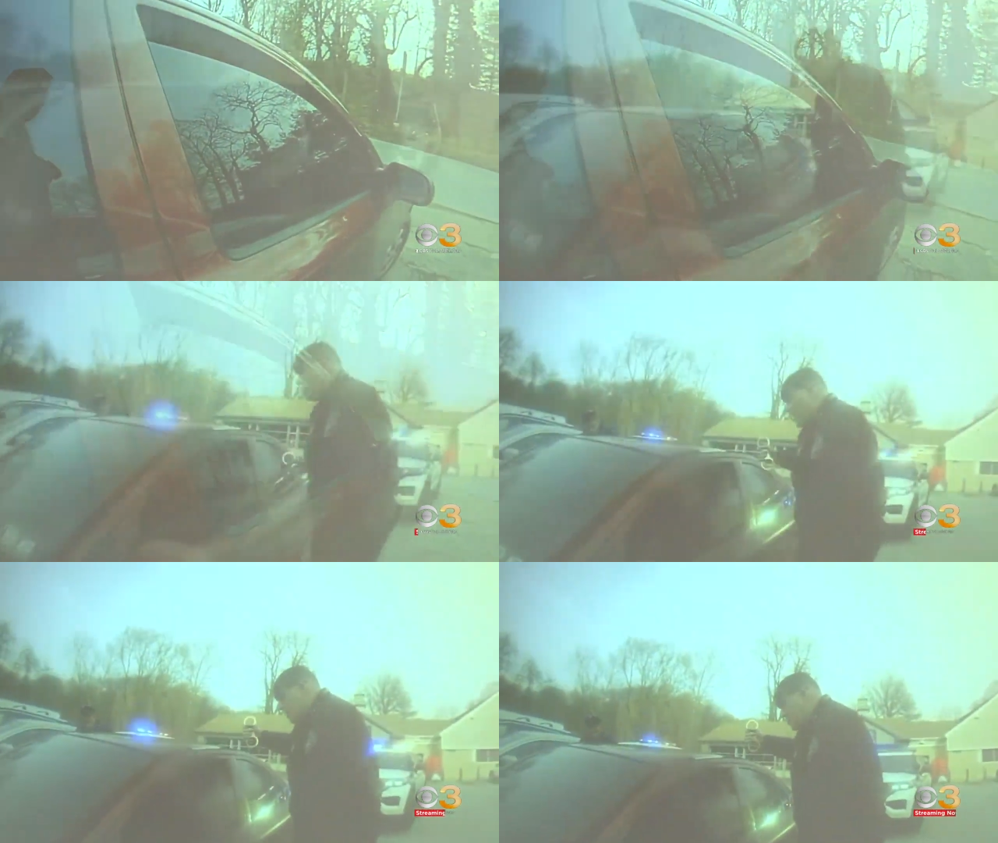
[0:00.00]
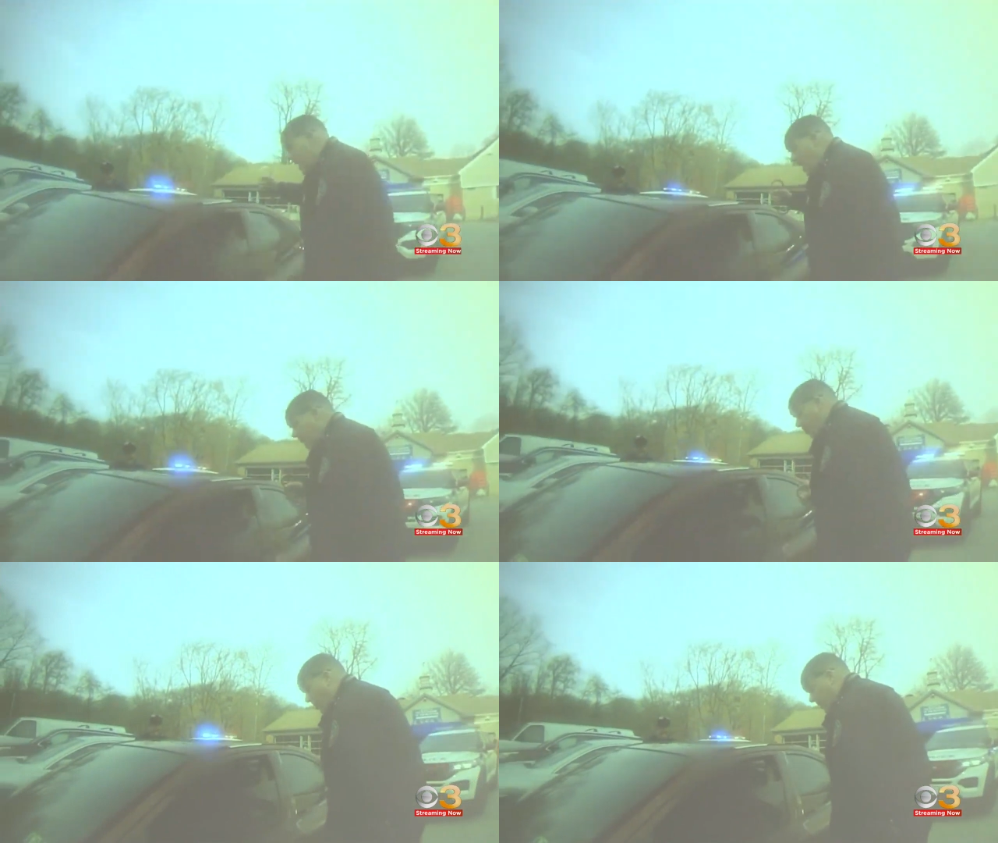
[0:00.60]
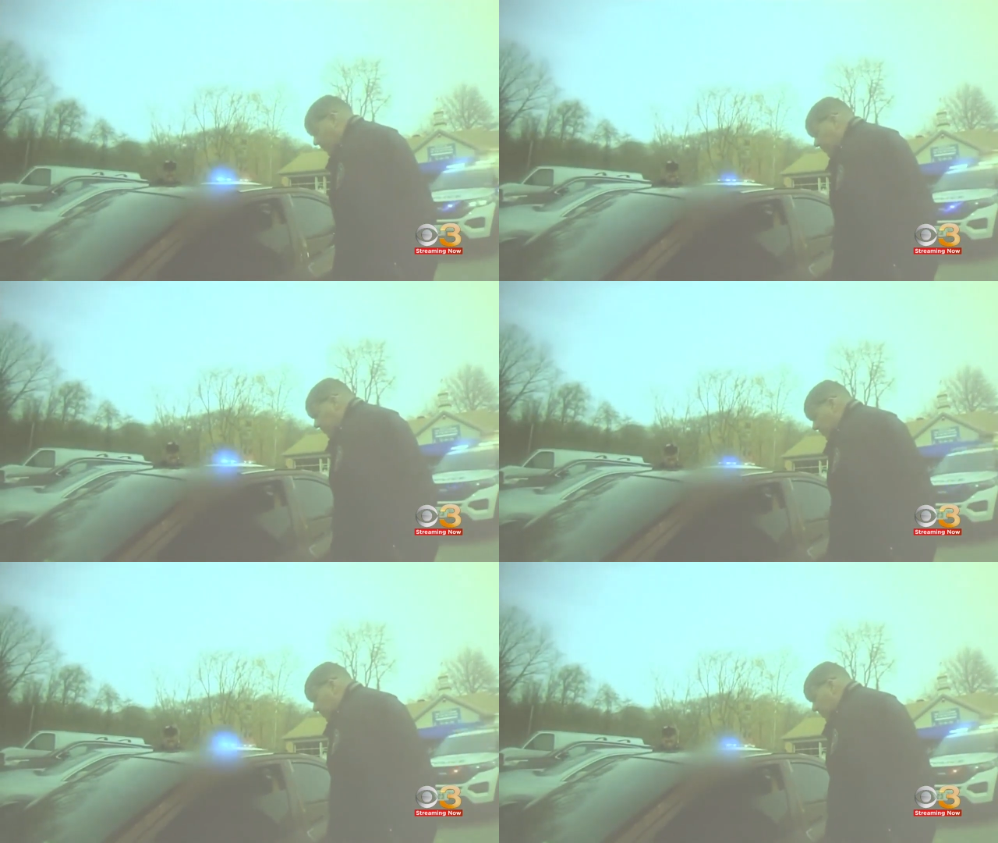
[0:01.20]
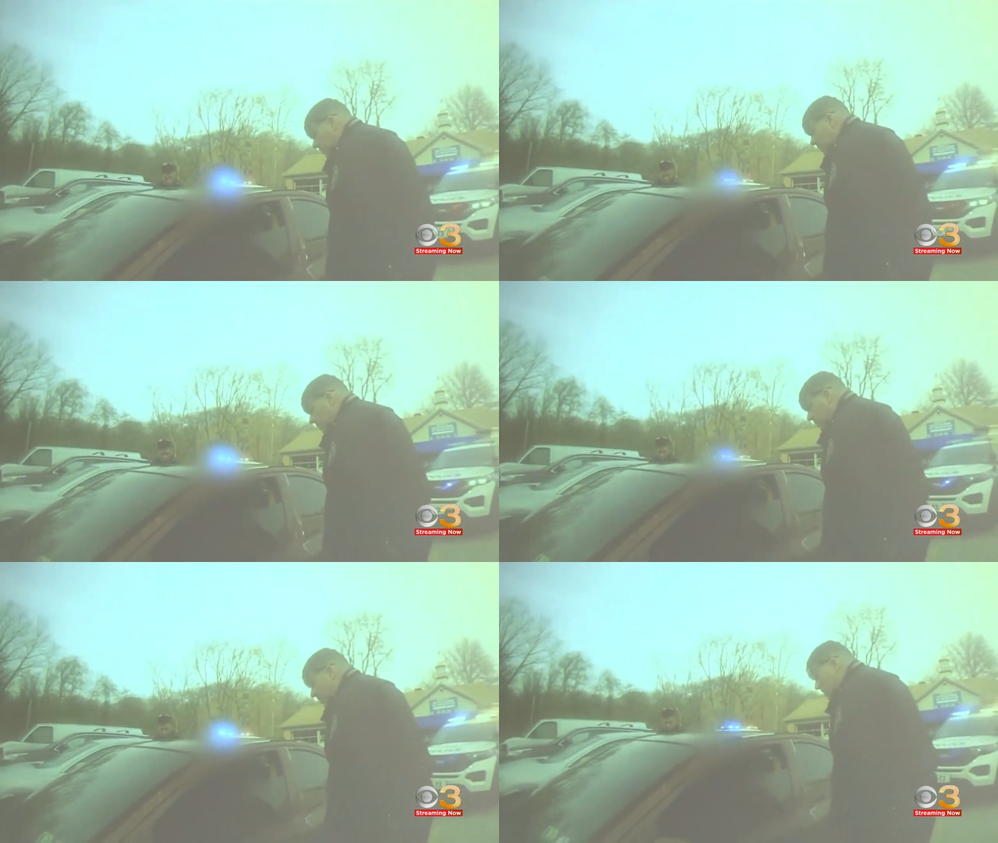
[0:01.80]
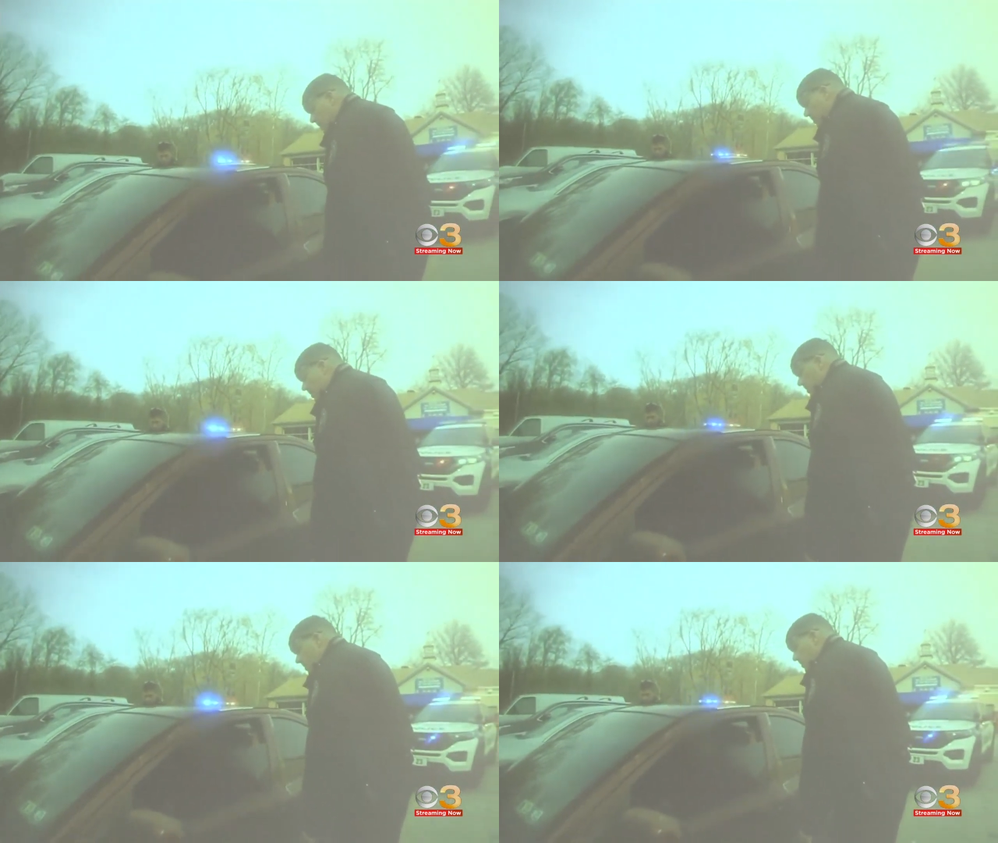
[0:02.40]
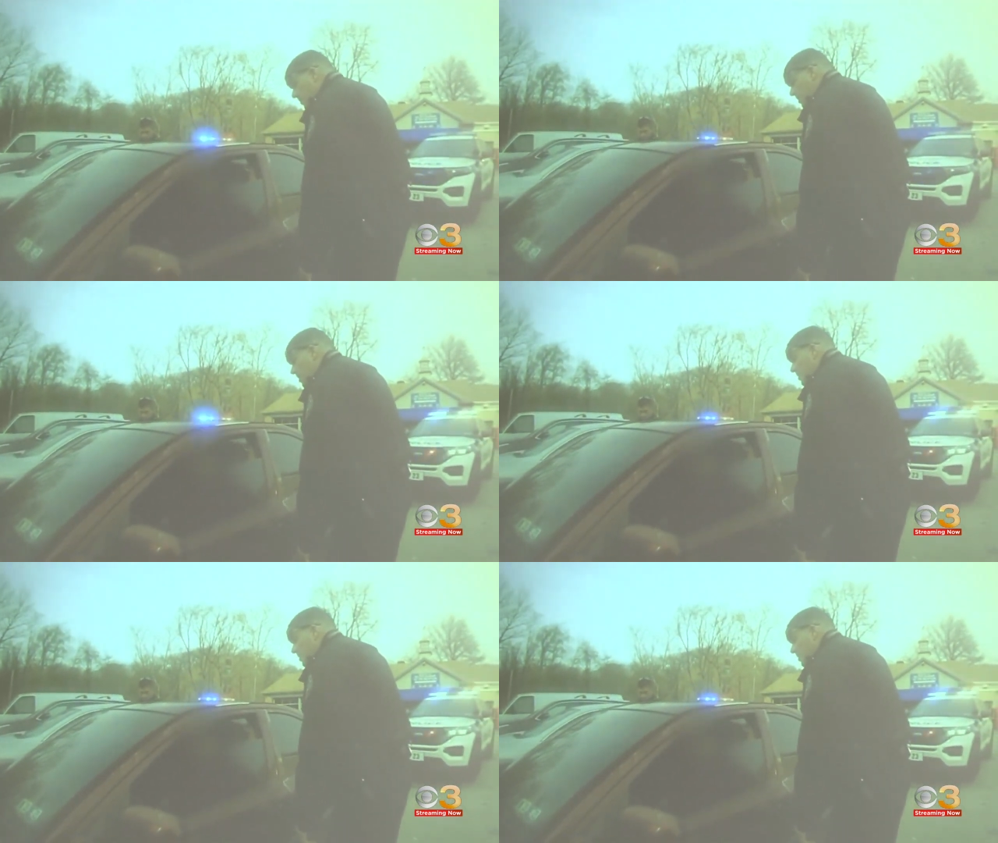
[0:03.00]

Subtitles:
[unreadable: no face in view]